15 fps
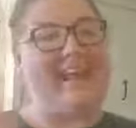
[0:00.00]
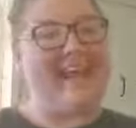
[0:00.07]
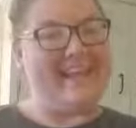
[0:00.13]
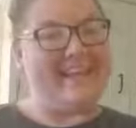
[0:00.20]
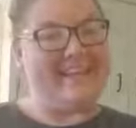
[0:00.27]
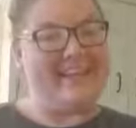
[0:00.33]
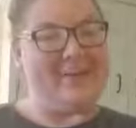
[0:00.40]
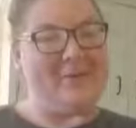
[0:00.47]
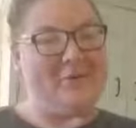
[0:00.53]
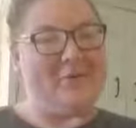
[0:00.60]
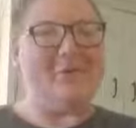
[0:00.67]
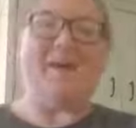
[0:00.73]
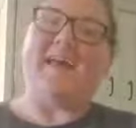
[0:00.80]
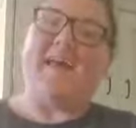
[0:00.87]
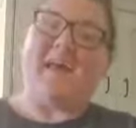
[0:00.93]

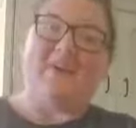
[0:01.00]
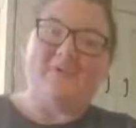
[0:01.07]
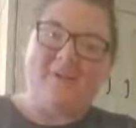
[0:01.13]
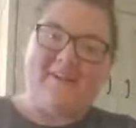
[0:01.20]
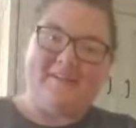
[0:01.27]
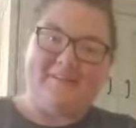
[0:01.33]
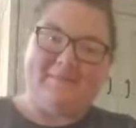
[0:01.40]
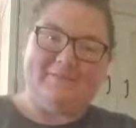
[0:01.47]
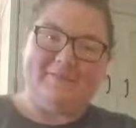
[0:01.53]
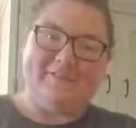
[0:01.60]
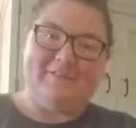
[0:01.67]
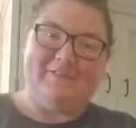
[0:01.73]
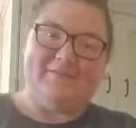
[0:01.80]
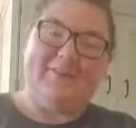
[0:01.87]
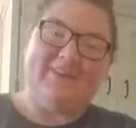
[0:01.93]
Hello, and welcome to
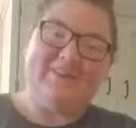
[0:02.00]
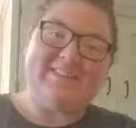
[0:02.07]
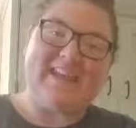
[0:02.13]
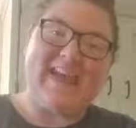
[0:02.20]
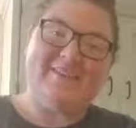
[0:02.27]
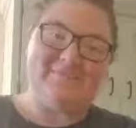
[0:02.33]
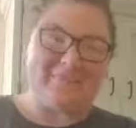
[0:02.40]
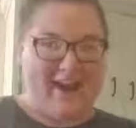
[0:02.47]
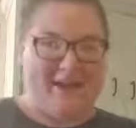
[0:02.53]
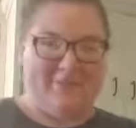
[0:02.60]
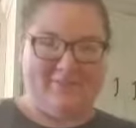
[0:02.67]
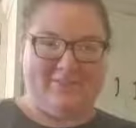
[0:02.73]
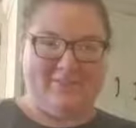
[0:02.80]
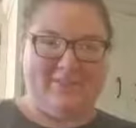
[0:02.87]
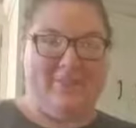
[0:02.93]
the first ever
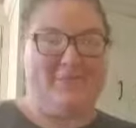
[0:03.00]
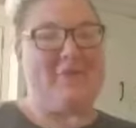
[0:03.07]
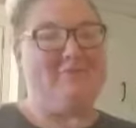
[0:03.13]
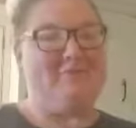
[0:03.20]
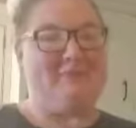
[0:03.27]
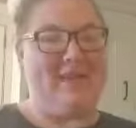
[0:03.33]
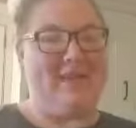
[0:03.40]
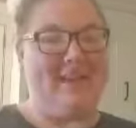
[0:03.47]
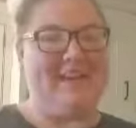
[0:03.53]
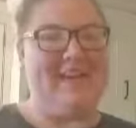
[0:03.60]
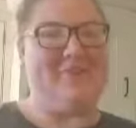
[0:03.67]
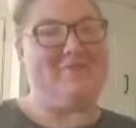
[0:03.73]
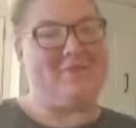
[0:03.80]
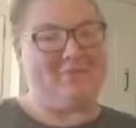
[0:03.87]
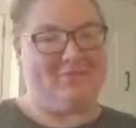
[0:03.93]
episode of
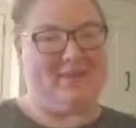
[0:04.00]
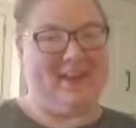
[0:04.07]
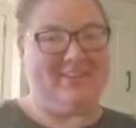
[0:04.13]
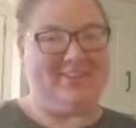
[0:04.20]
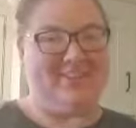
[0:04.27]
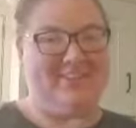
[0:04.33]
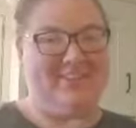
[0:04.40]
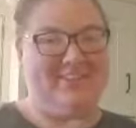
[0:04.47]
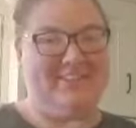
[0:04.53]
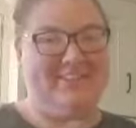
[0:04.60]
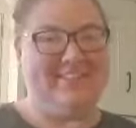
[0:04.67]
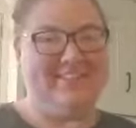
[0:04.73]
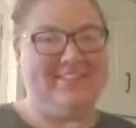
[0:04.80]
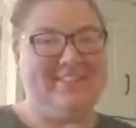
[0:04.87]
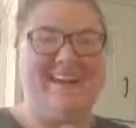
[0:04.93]
Baking with
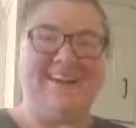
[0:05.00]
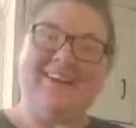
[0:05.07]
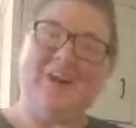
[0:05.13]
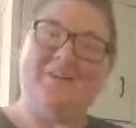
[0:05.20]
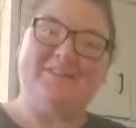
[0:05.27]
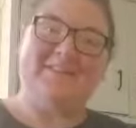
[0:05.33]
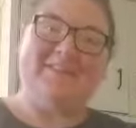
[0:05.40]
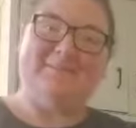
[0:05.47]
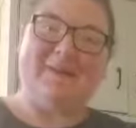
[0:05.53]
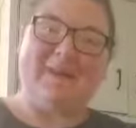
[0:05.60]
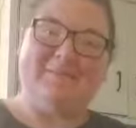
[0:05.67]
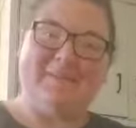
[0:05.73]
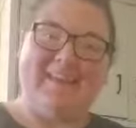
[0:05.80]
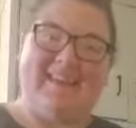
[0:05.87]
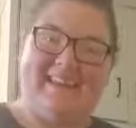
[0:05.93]
Rachel, hosted
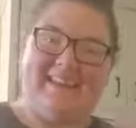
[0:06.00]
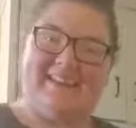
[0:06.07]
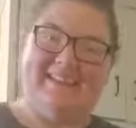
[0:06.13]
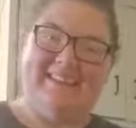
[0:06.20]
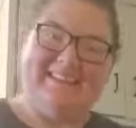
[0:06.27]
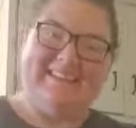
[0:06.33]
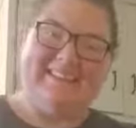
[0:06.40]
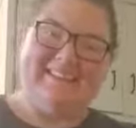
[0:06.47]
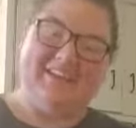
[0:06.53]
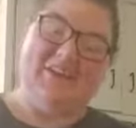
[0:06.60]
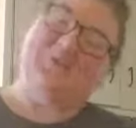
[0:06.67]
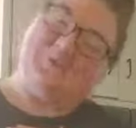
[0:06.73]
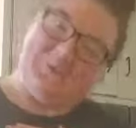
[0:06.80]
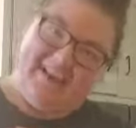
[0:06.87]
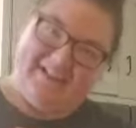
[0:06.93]
by me,
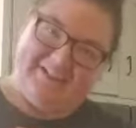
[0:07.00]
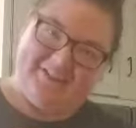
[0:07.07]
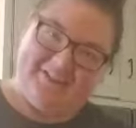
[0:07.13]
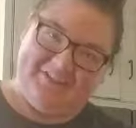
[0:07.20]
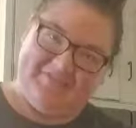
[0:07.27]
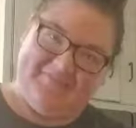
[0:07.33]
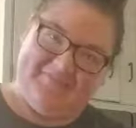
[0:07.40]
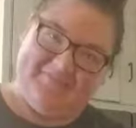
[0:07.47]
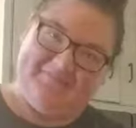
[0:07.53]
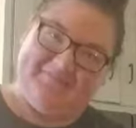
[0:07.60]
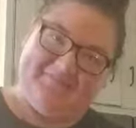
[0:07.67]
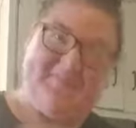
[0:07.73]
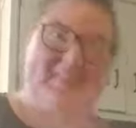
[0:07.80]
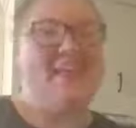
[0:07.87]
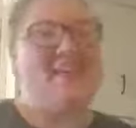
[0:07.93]
Rachel.
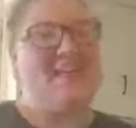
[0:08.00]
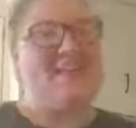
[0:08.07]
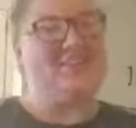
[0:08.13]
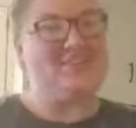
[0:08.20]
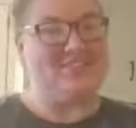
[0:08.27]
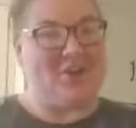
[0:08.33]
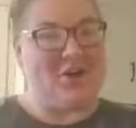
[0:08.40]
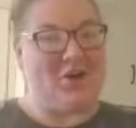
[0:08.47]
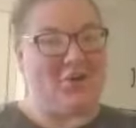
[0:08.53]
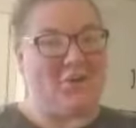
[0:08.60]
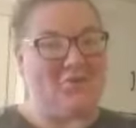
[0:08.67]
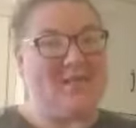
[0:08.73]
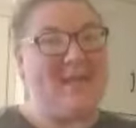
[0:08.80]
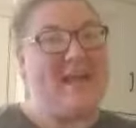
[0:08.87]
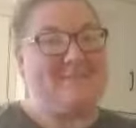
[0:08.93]

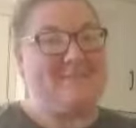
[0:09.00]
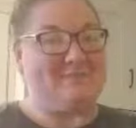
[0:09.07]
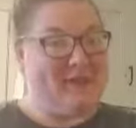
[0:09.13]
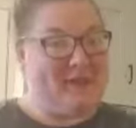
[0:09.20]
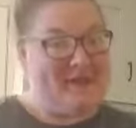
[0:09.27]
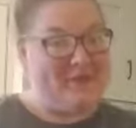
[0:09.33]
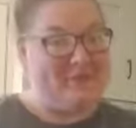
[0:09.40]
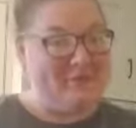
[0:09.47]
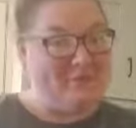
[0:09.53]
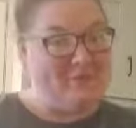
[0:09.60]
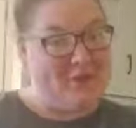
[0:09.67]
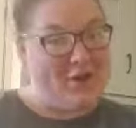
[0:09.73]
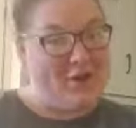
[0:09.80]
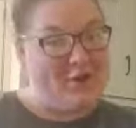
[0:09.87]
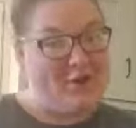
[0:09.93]
So, as many of you
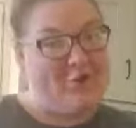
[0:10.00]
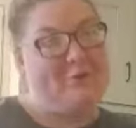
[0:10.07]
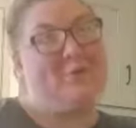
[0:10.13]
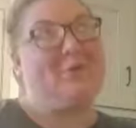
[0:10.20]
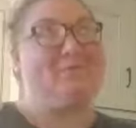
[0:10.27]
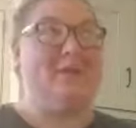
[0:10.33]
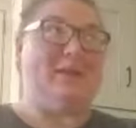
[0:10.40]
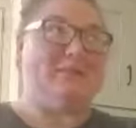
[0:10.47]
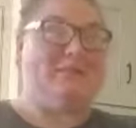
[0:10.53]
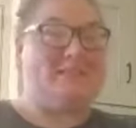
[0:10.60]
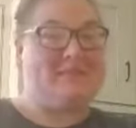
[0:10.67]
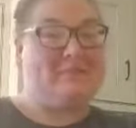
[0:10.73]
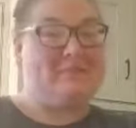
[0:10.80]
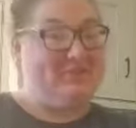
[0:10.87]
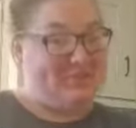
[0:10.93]
know, or maybe
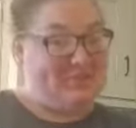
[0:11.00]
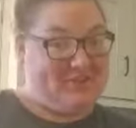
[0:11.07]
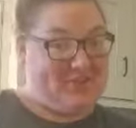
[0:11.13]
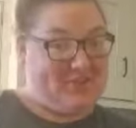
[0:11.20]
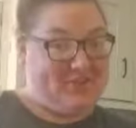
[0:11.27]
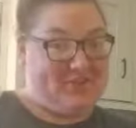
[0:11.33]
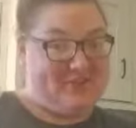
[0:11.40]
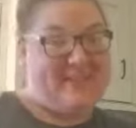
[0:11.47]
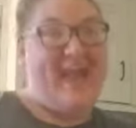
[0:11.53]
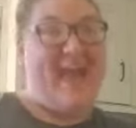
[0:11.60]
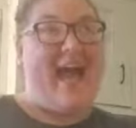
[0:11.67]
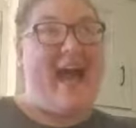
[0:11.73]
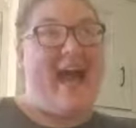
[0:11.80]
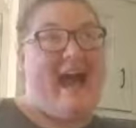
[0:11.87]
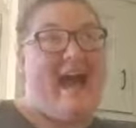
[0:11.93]
some of you don't,
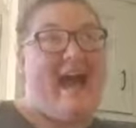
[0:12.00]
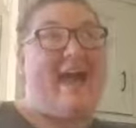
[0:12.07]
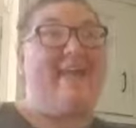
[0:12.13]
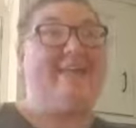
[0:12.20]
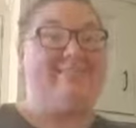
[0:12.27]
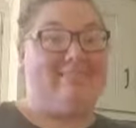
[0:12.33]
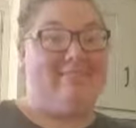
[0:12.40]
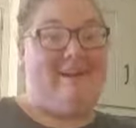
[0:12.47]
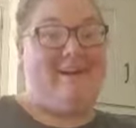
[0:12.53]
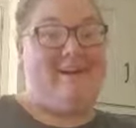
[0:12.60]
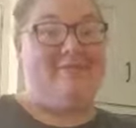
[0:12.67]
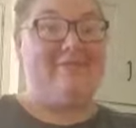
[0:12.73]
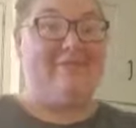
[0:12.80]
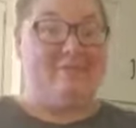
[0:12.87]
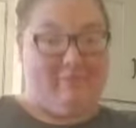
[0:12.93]
I
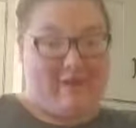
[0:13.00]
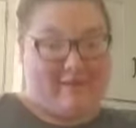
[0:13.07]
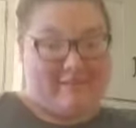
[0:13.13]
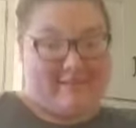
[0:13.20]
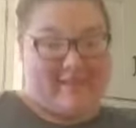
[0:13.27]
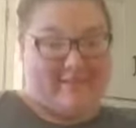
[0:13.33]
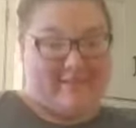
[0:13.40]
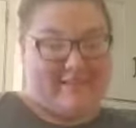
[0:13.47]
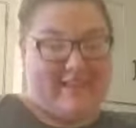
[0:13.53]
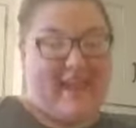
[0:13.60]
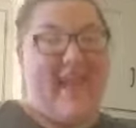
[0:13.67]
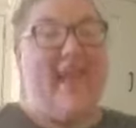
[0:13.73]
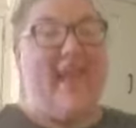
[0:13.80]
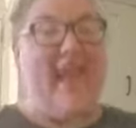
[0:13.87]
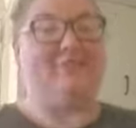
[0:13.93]
love muffins.
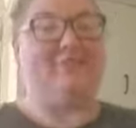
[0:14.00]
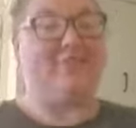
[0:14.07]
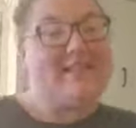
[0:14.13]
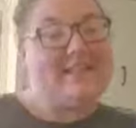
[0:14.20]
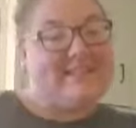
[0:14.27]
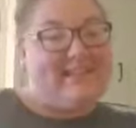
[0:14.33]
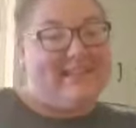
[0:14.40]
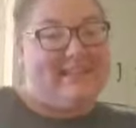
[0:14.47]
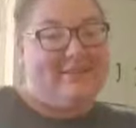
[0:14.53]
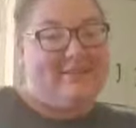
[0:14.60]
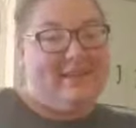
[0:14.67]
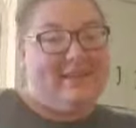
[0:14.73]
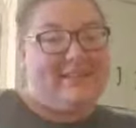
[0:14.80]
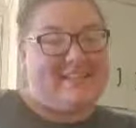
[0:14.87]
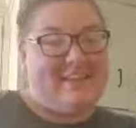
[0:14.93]
And recently,
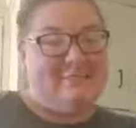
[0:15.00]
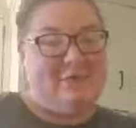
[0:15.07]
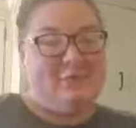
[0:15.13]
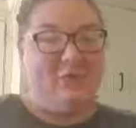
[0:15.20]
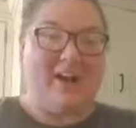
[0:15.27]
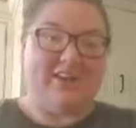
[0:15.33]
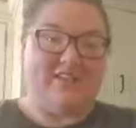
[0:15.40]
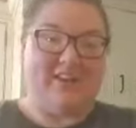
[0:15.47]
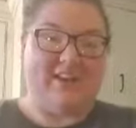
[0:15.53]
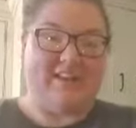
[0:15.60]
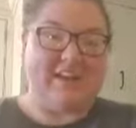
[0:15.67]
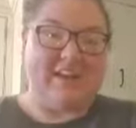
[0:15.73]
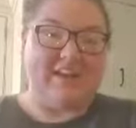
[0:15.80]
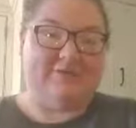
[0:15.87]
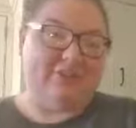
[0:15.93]
because I've been watching a
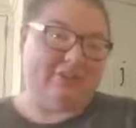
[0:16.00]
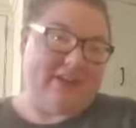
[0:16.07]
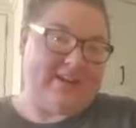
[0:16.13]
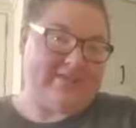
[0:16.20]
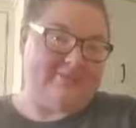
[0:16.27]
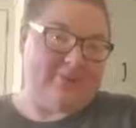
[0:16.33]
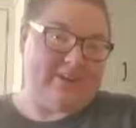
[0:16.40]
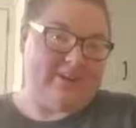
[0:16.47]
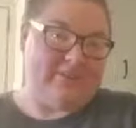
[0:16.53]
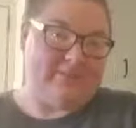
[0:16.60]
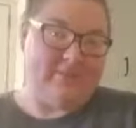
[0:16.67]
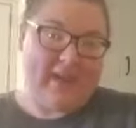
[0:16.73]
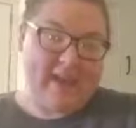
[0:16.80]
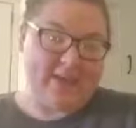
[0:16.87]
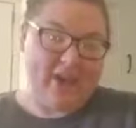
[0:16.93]
lot of the Great British
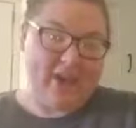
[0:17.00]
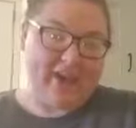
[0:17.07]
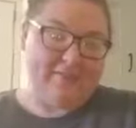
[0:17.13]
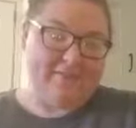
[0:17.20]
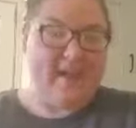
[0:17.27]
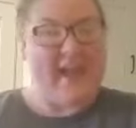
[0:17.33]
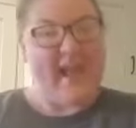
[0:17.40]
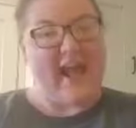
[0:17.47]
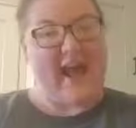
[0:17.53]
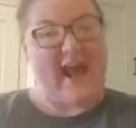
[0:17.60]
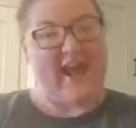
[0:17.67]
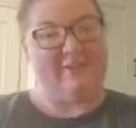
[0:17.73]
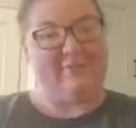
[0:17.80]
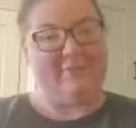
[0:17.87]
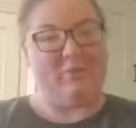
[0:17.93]
Bake Off,
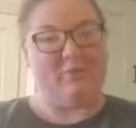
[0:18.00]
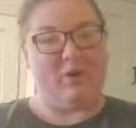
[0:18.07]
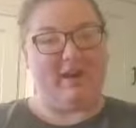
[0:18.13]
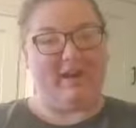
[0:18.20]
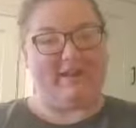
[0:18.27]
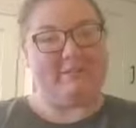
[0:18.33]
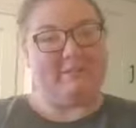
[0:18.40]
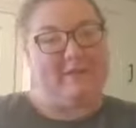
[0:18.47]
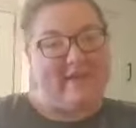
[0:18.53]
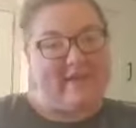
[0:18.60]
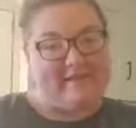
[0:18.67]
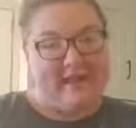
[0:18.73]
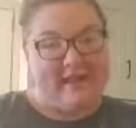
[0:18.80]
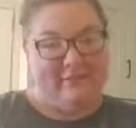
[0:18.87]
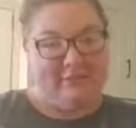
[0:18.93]
I have been wanting to bake
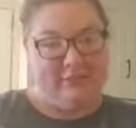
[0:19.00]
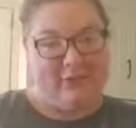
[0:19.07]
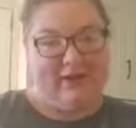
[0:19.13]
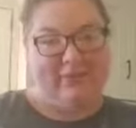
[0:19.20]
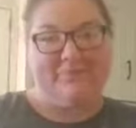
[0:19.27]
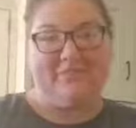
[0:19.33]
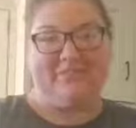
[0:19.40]
a lot more.